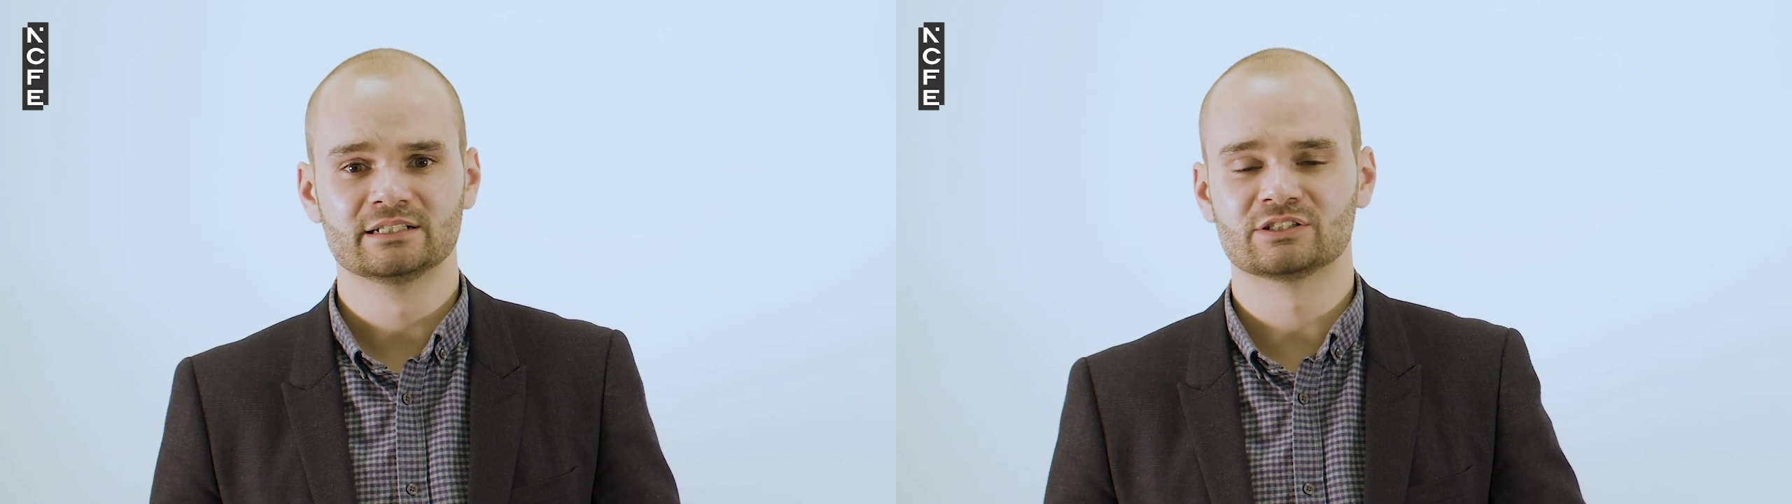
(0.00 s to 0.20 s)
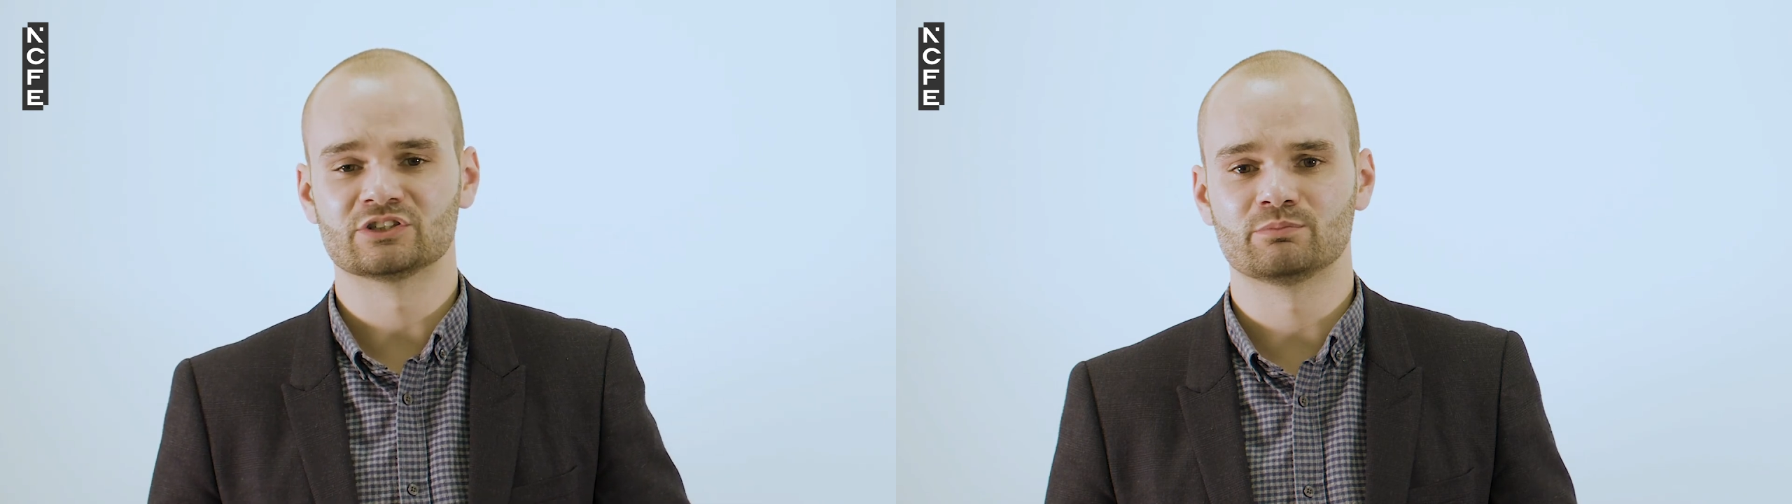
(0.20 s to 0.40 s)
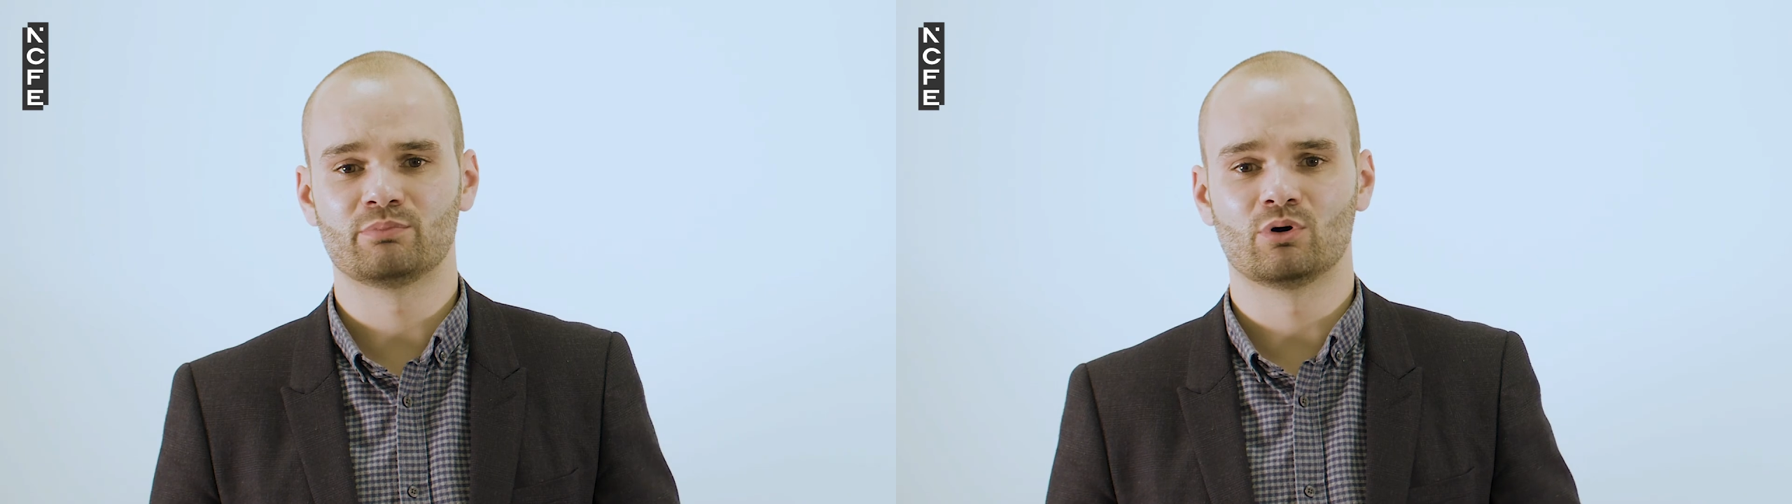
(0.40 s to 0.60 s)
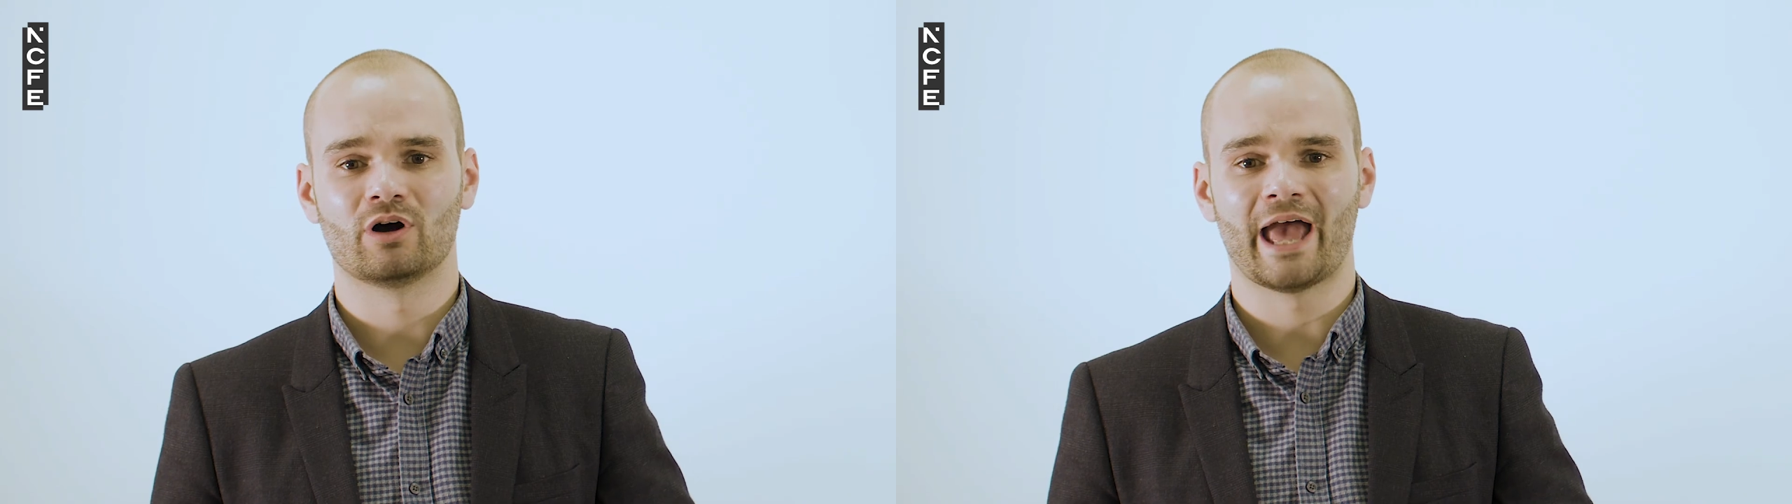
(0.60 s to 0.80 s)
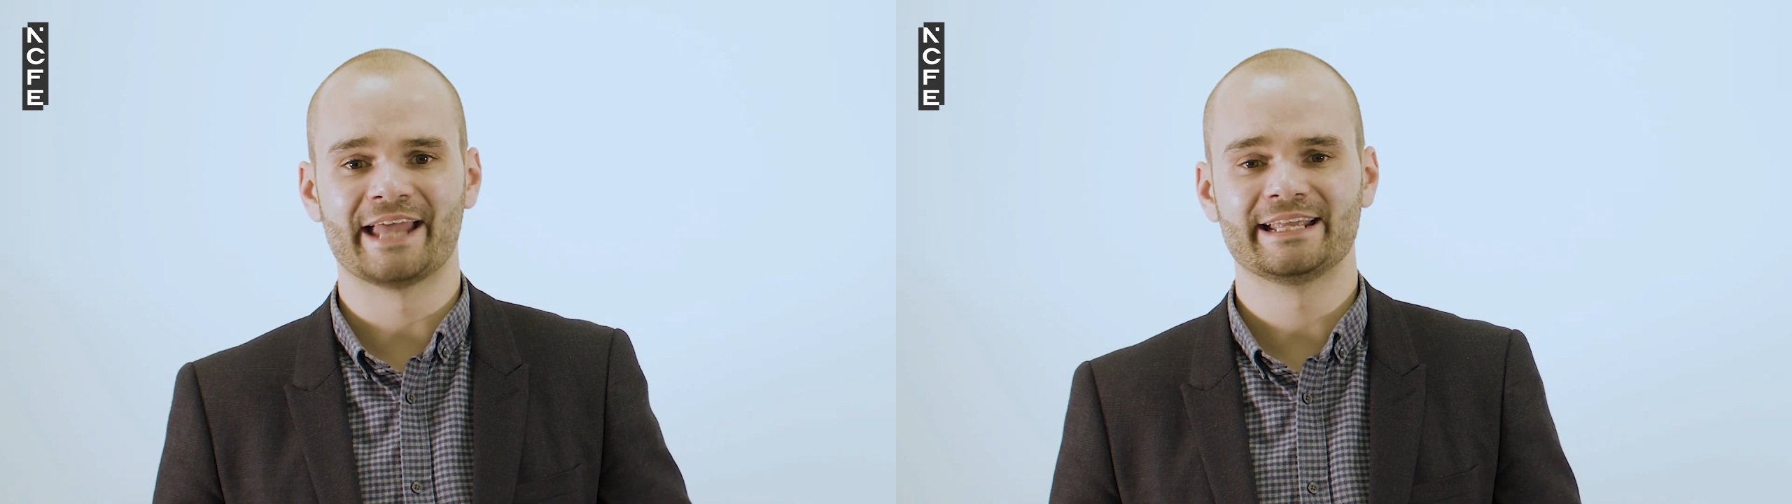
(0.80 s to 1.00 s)
to
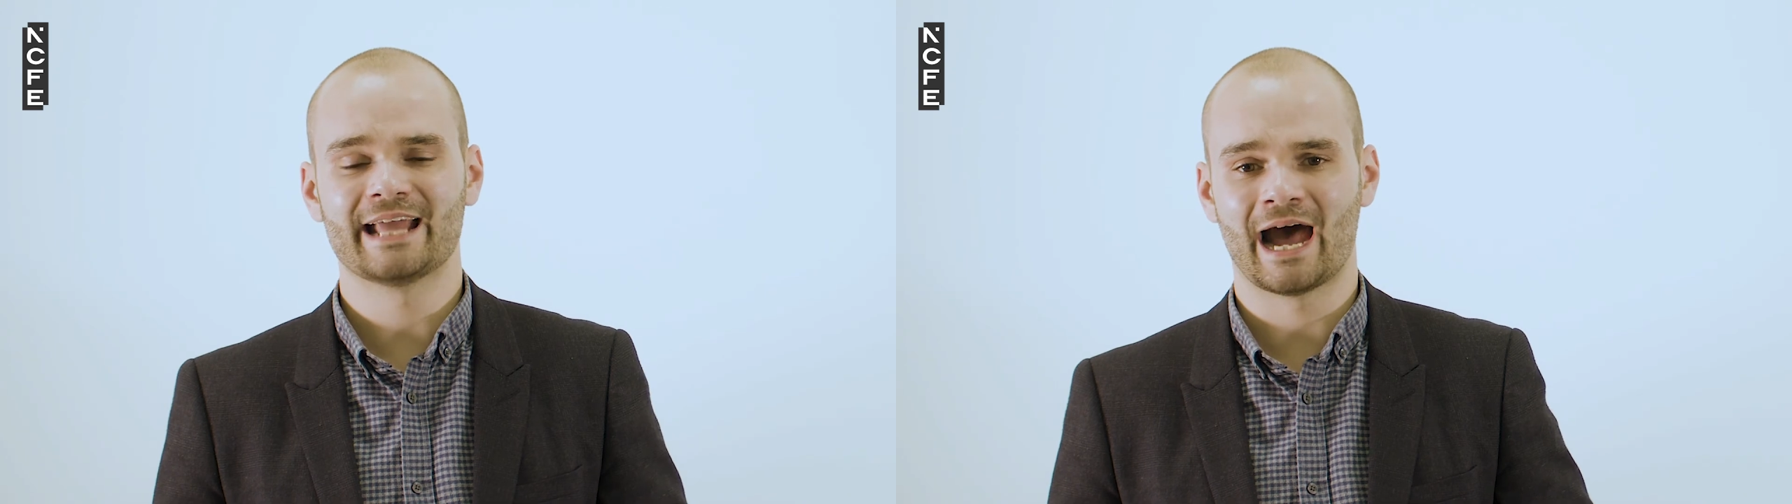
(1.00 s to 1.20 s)
support any